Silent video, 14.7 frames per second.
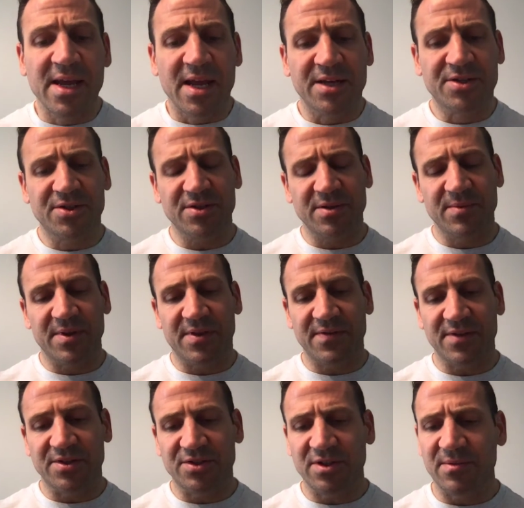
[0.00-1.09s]
And Sugarman, Thrift
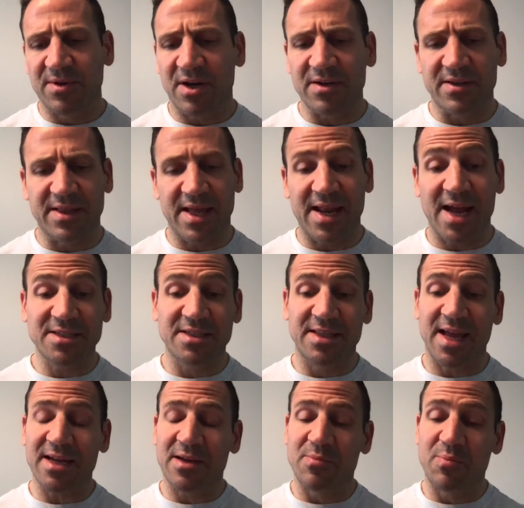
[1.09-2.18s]
and Sugarman argue that actually
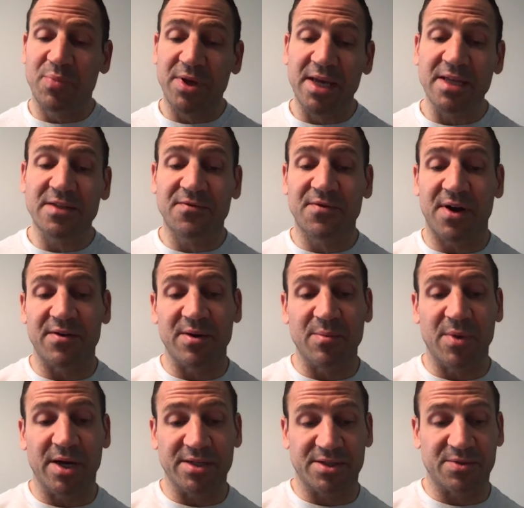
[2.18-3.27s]
that competes very
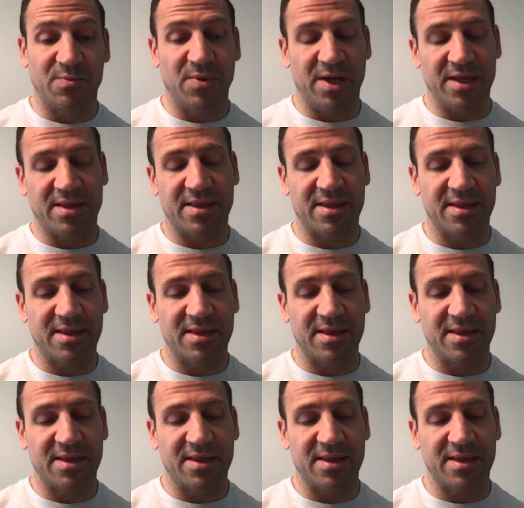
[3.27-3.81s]
much with